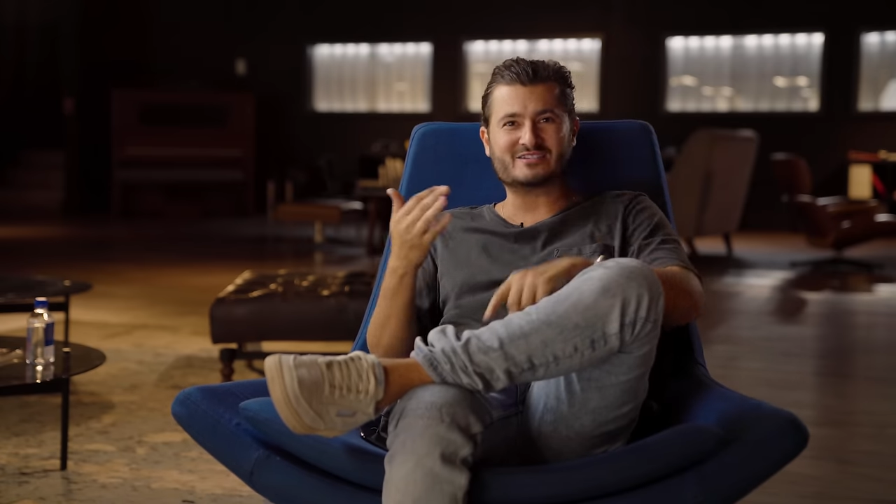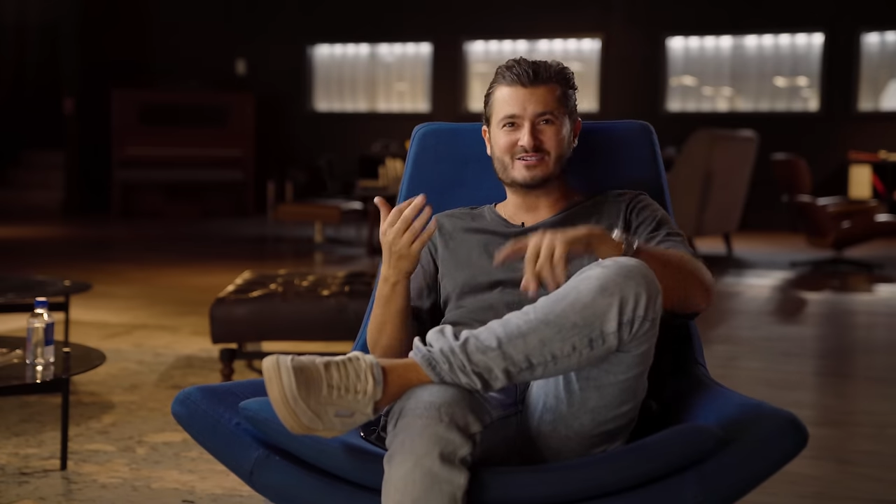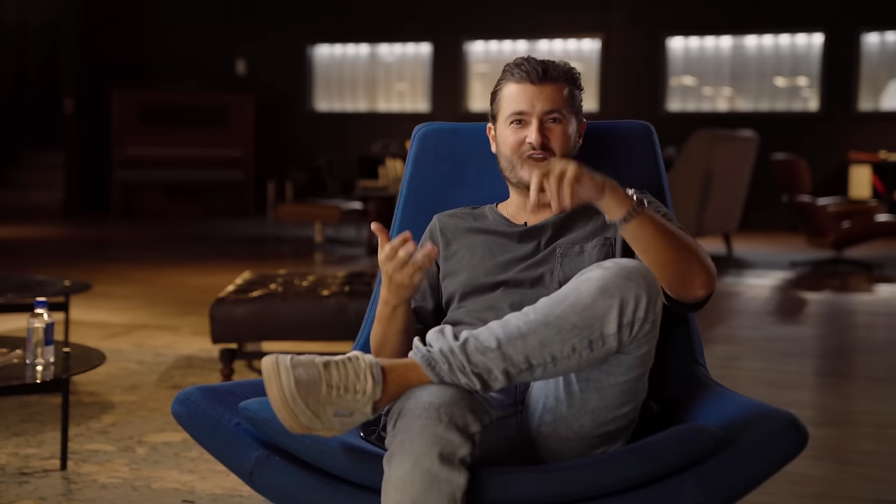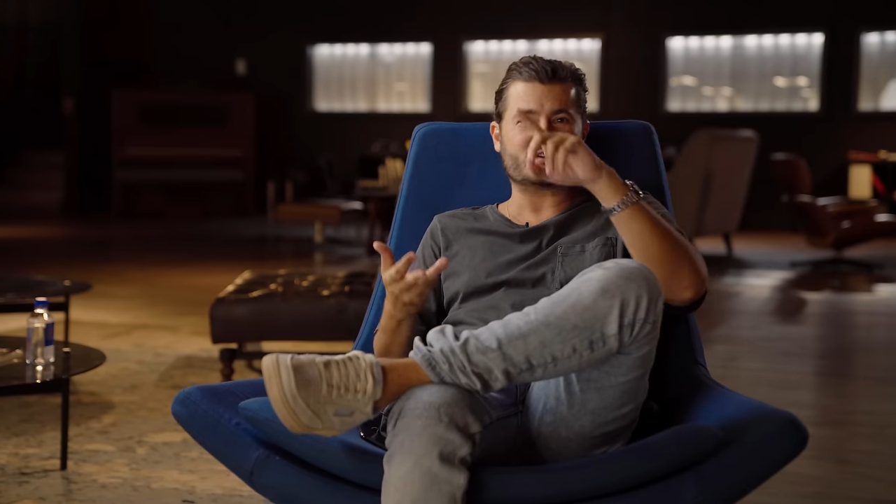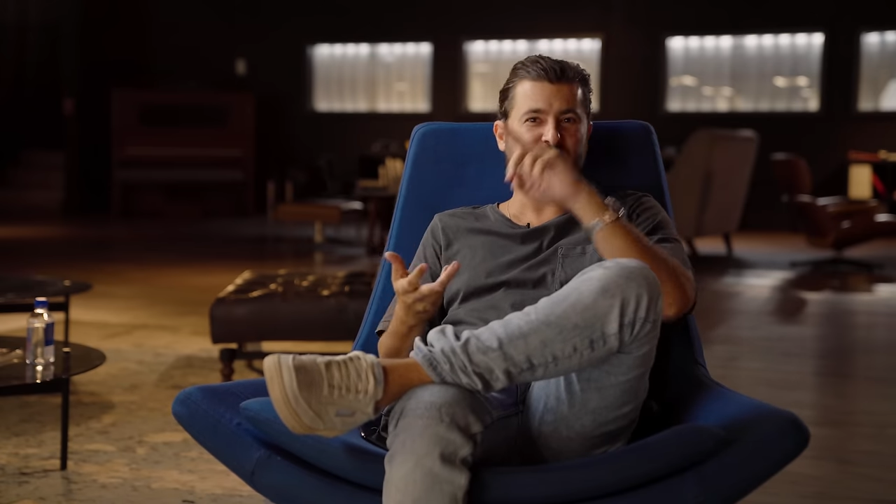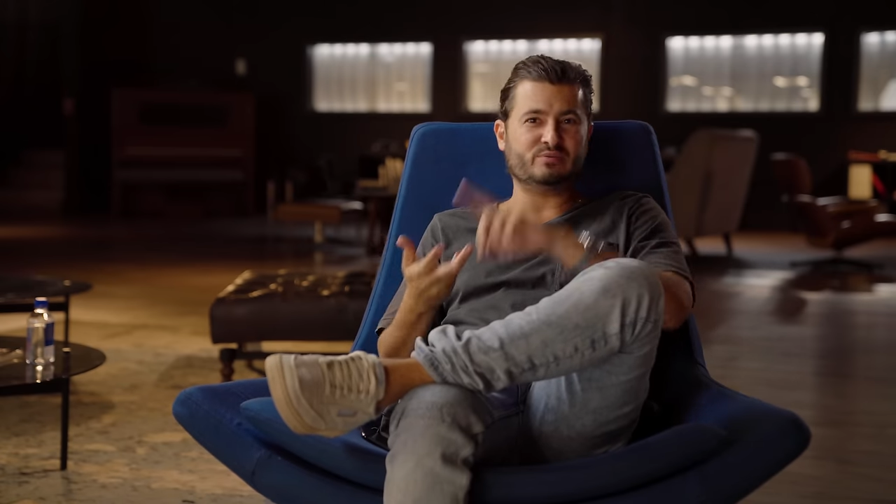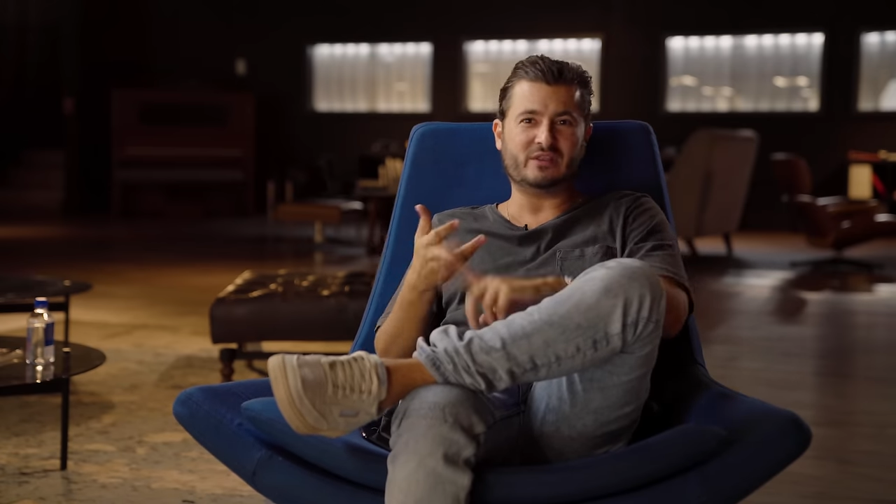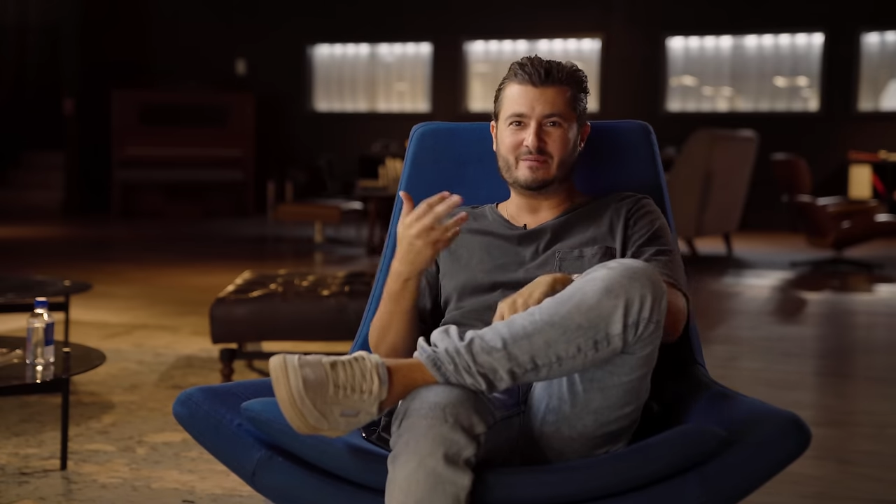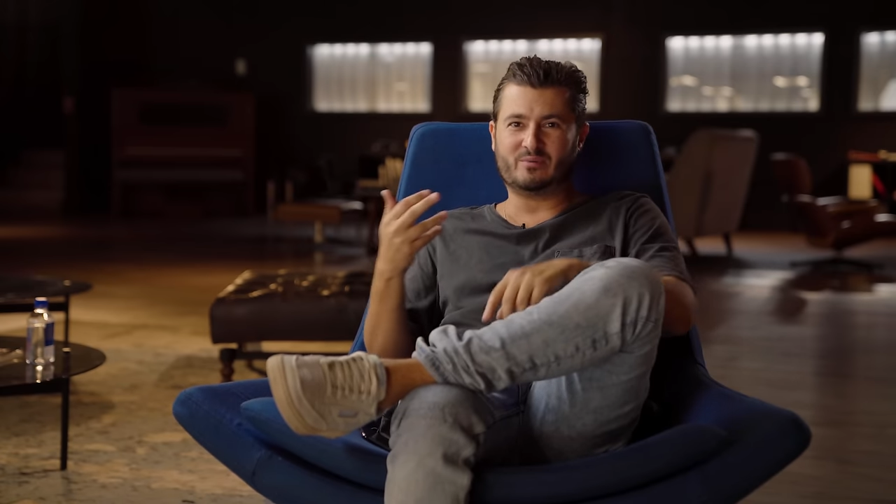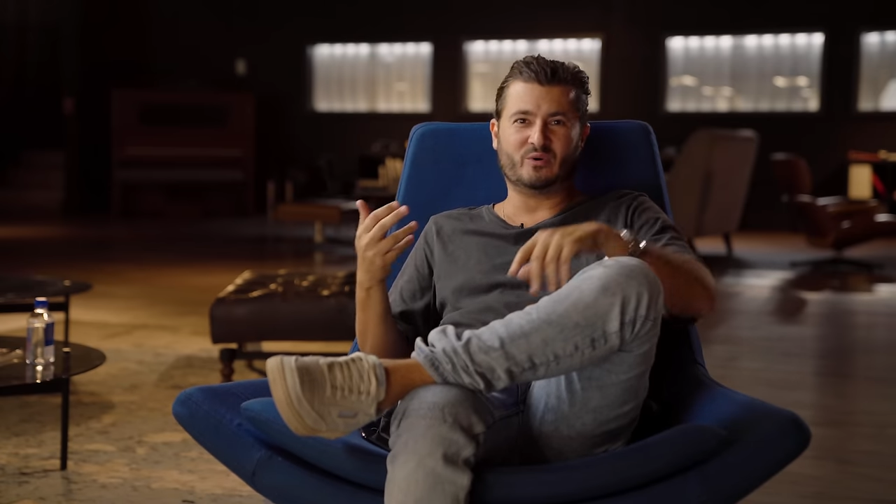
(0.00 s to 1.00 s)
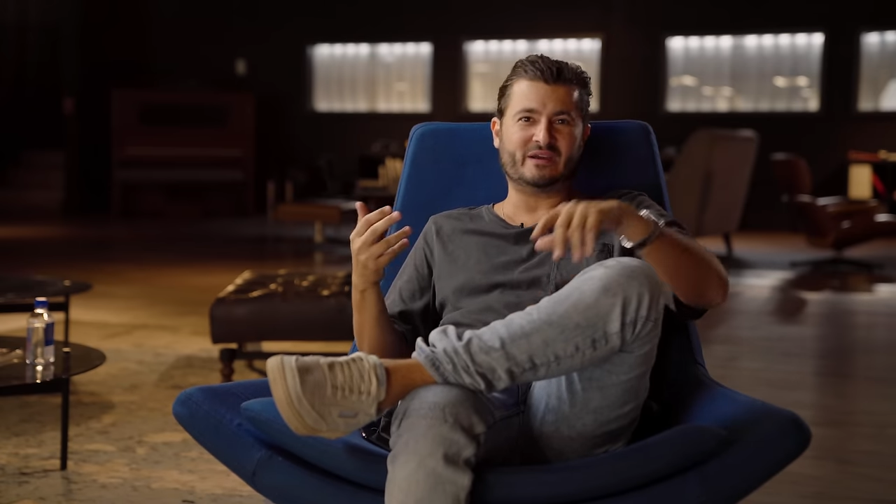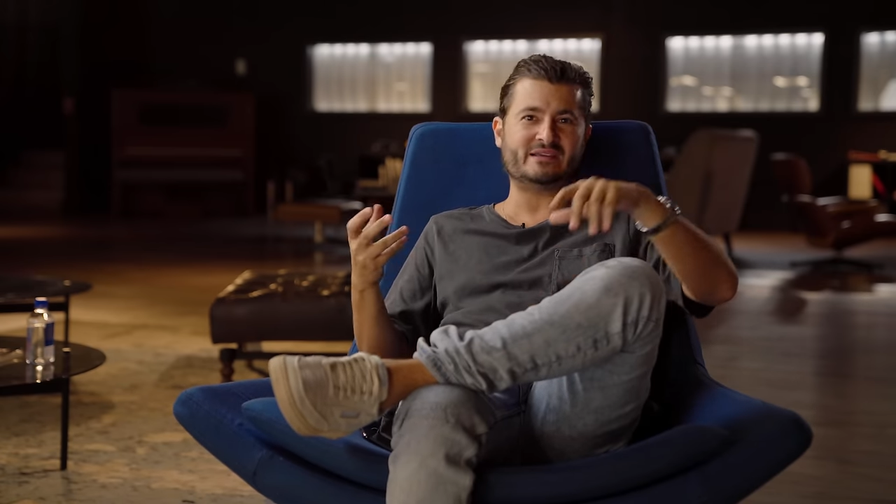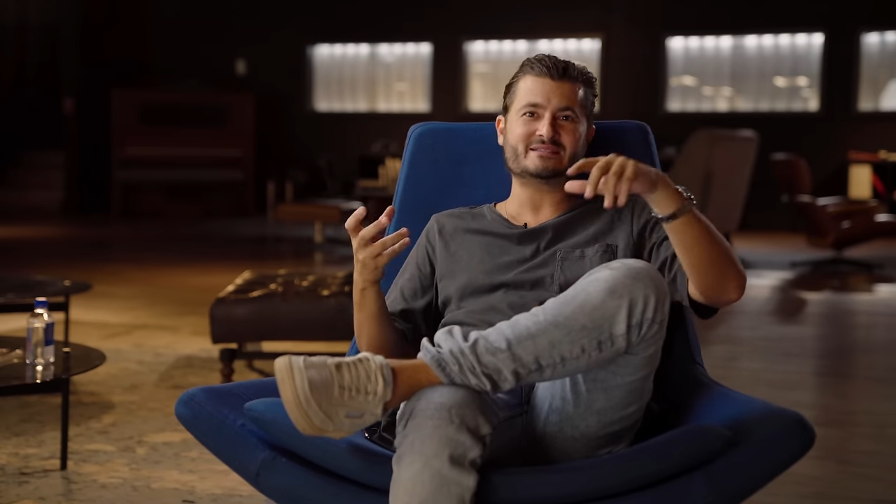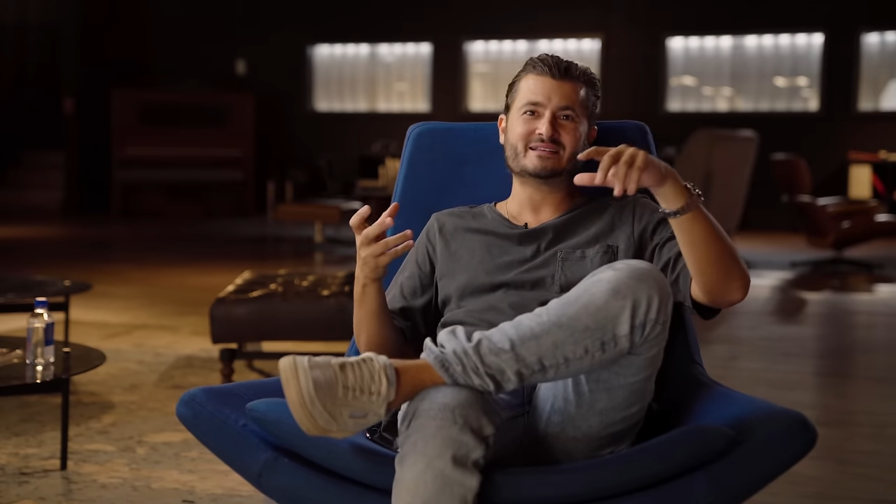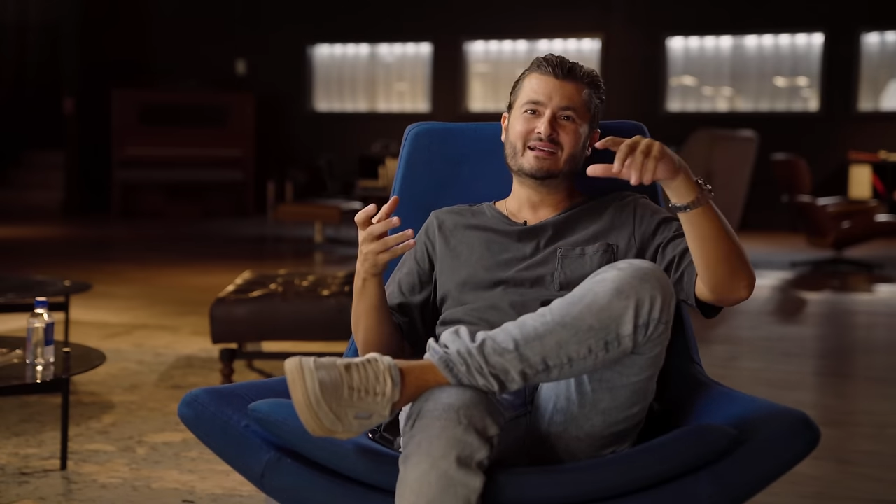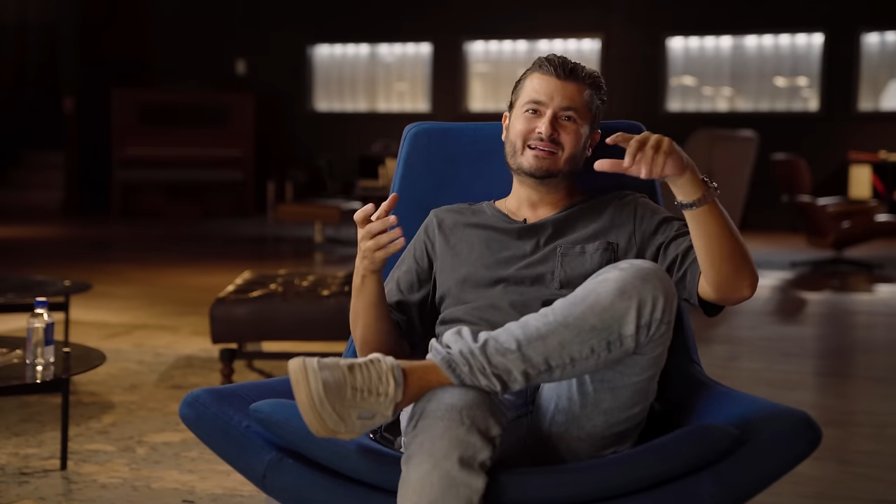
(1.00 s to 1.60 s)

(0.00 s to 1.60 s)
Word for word: stars, playboys,